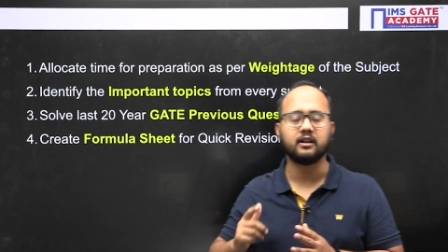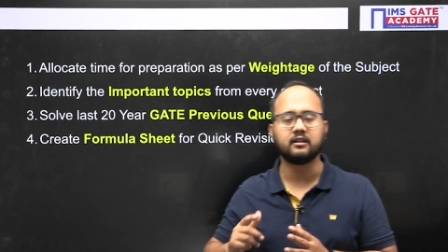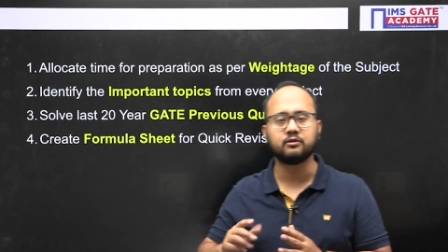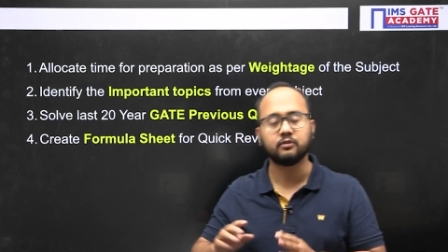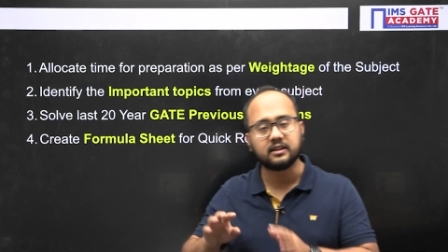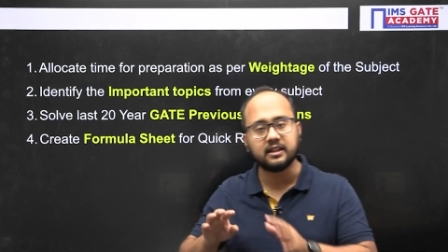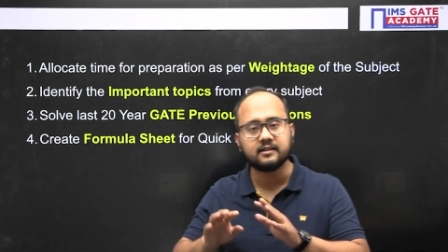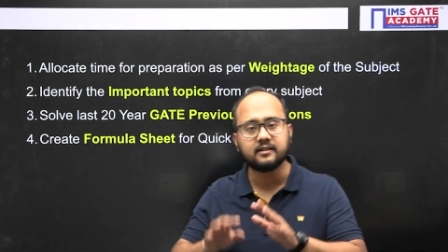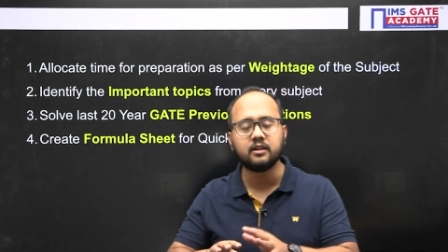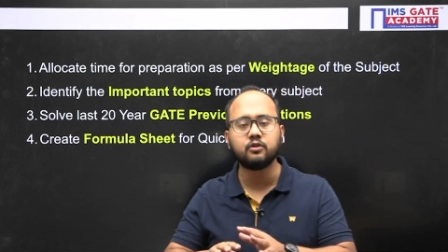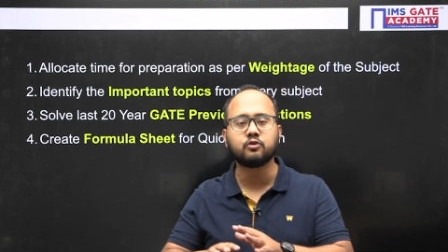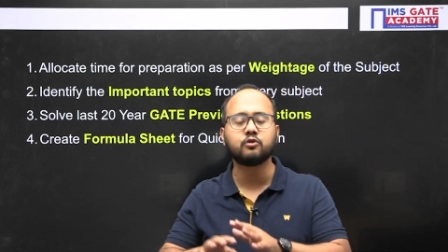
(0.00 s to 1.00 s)
So this
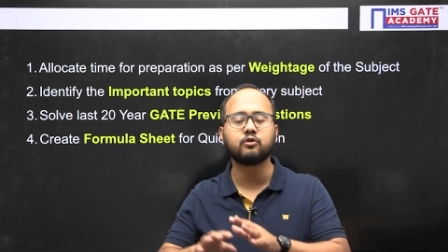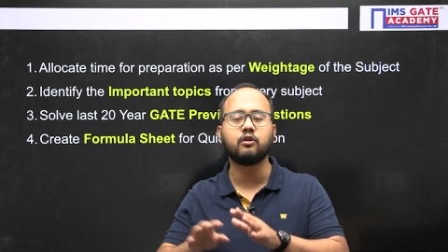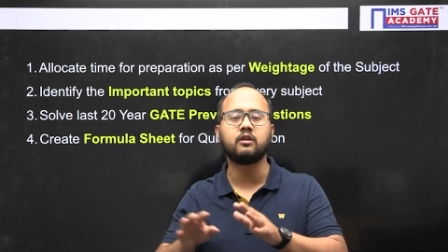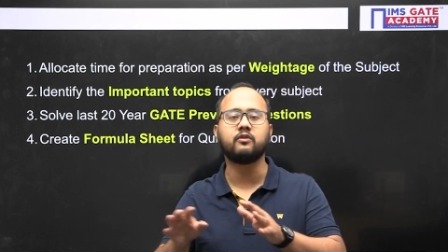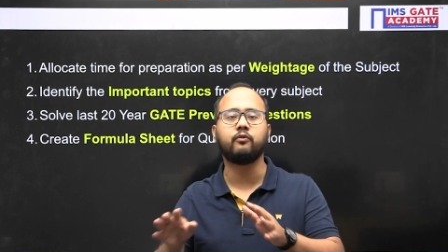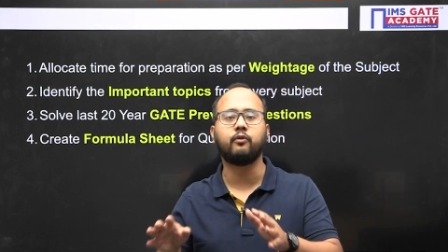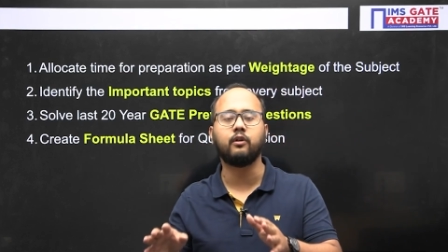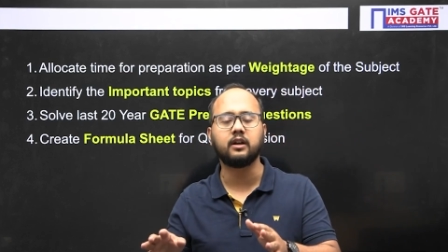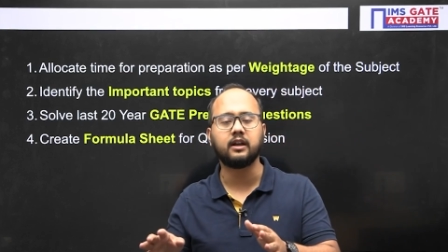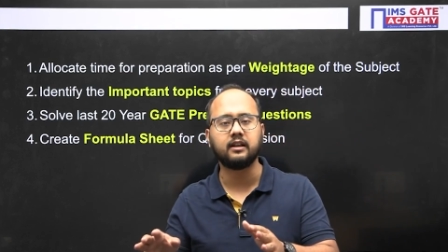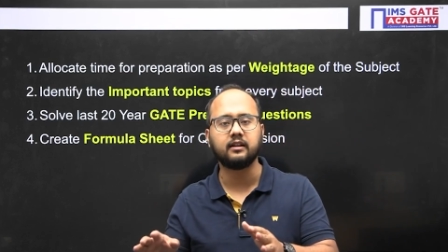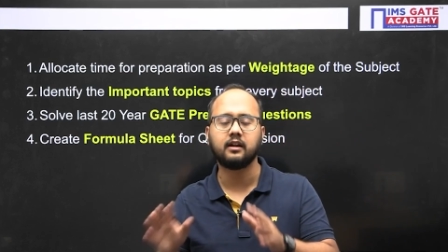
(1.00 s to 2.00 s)
thing you should not want
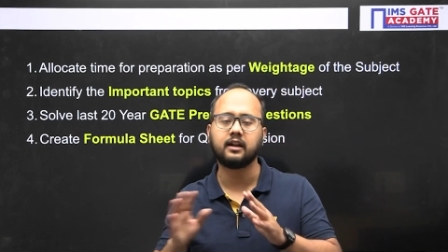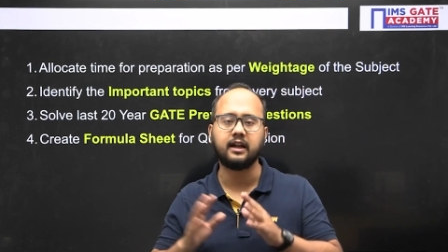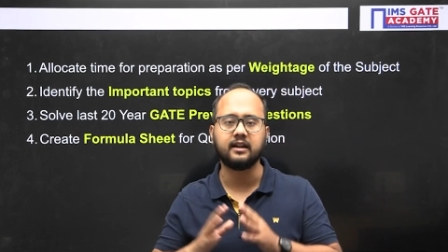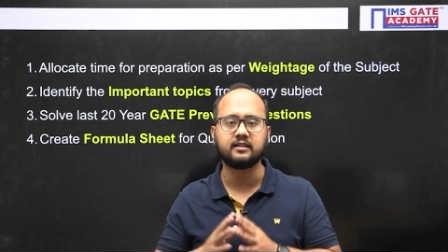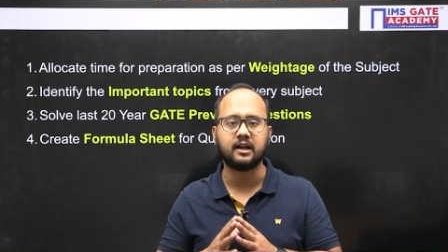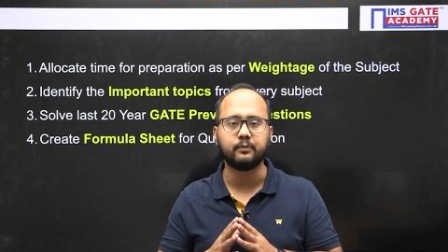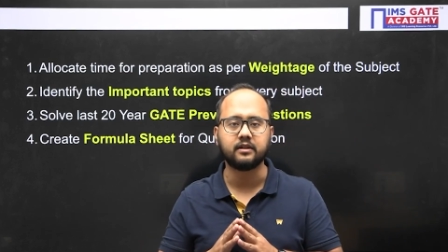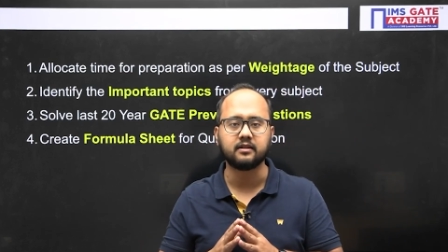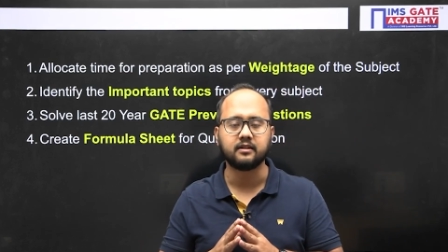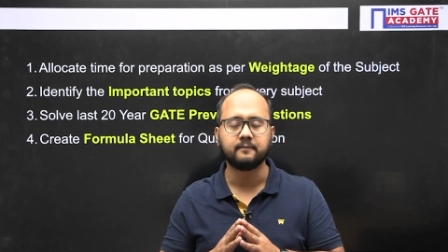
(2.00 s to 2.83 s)
in the GATE examination.